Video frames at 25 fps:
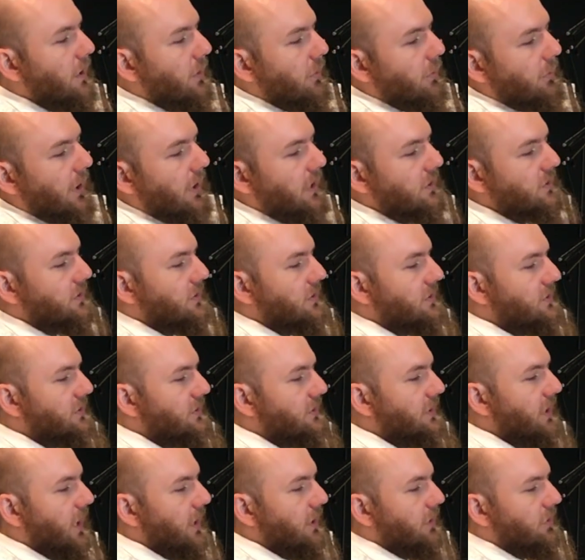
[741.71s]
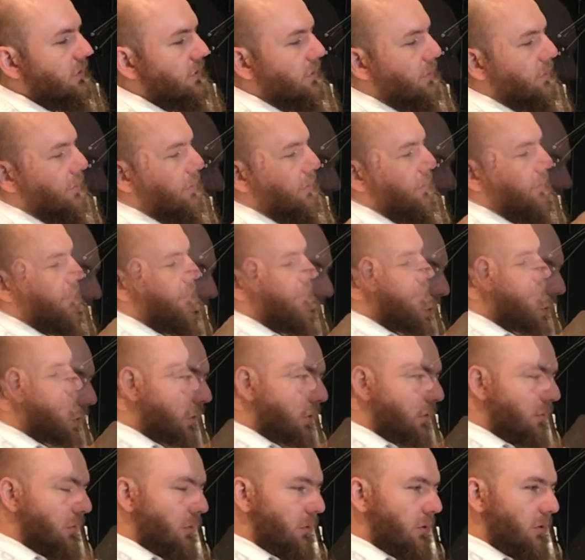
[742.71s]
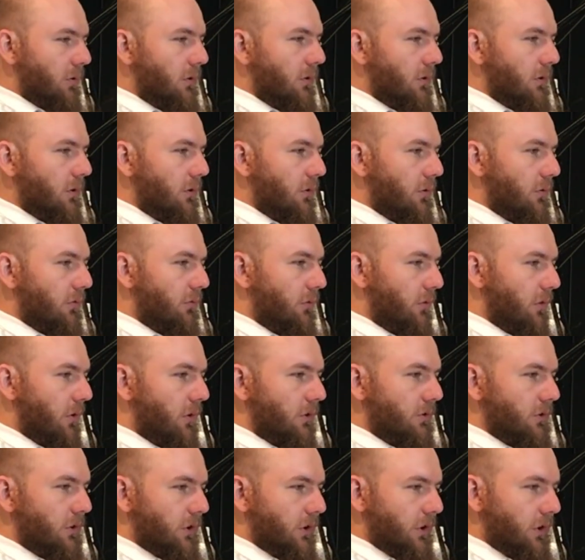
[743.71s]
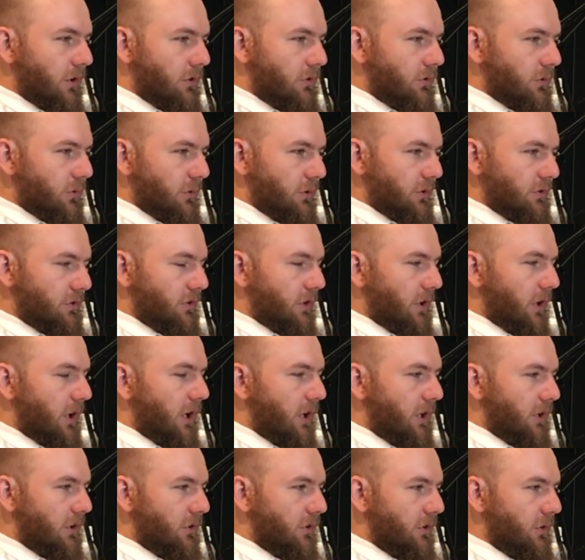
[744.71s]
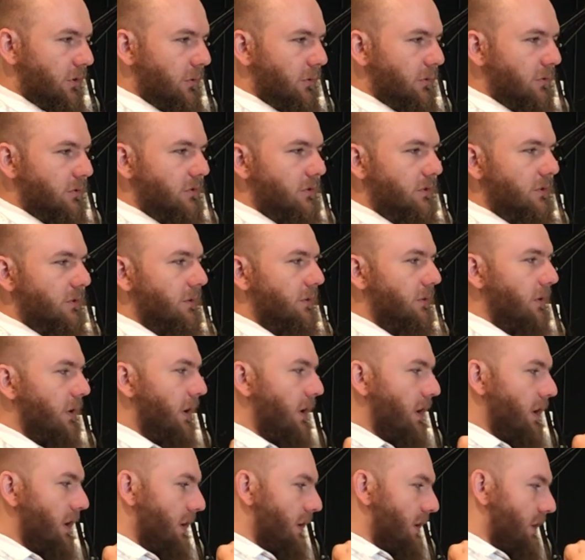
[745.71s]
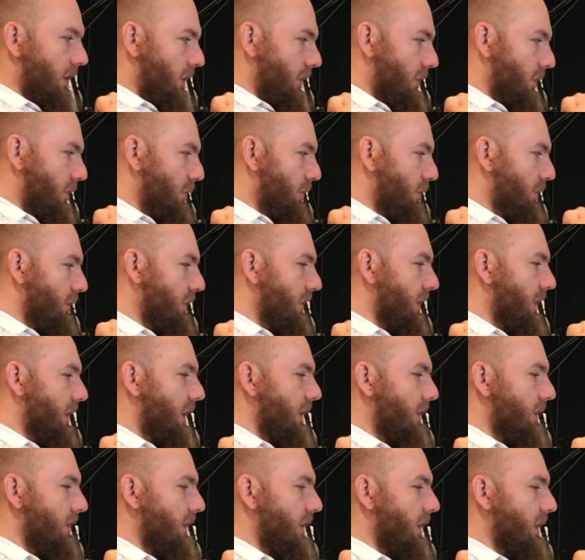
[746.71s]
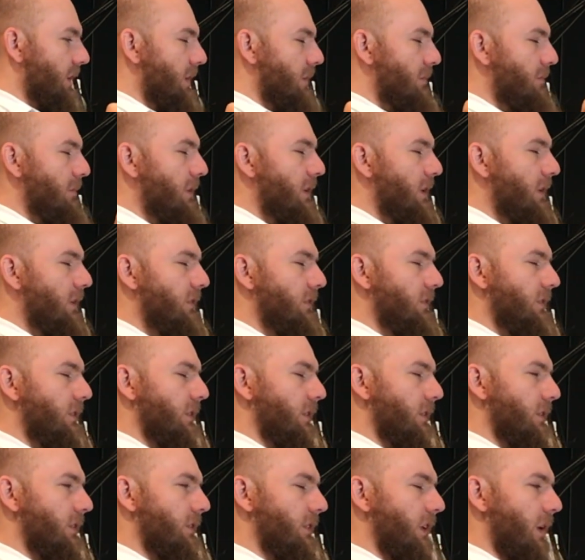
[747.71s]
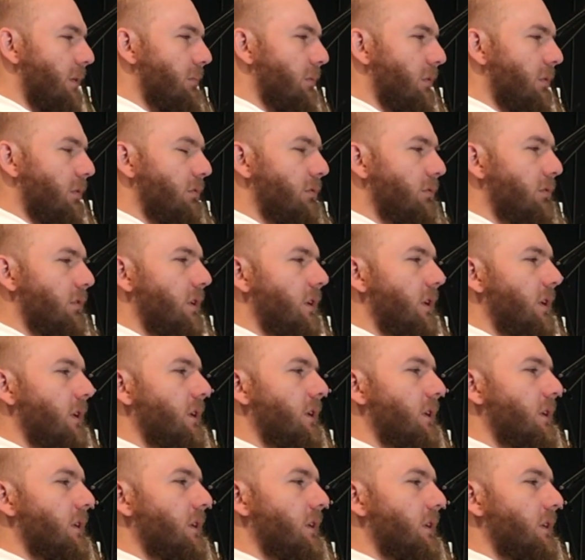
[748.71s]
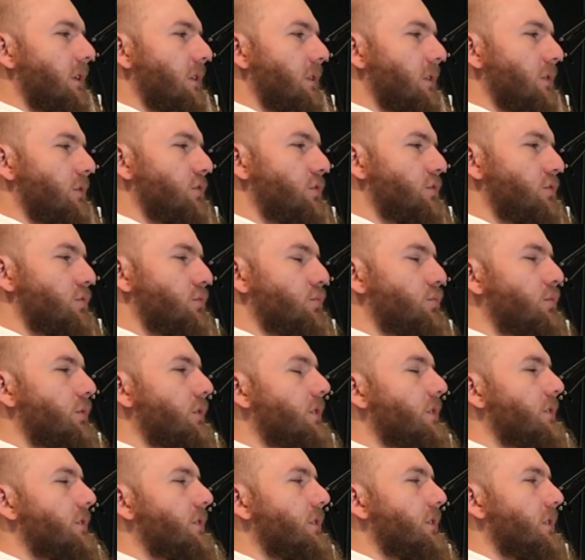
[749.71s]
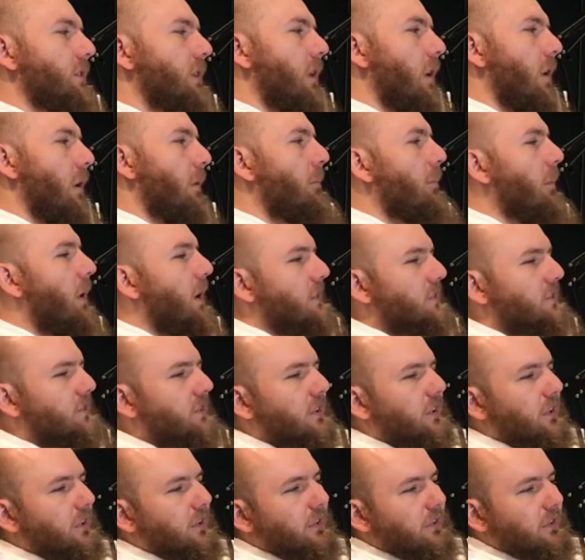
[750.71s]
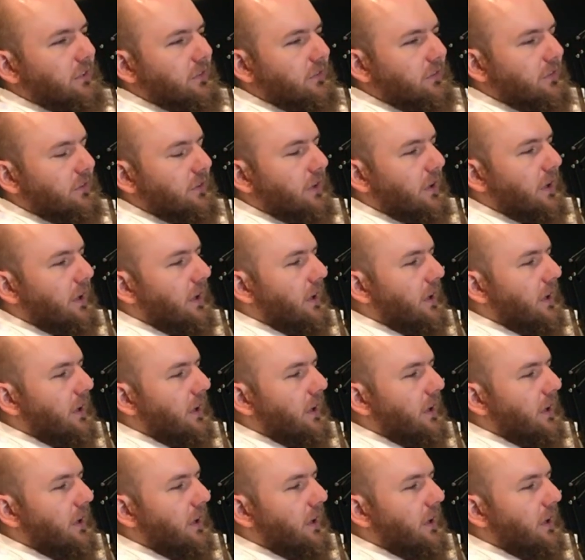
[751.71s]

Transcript: Once it starts to go further into its hard notes, you will get an amazing type of sweet muskiness.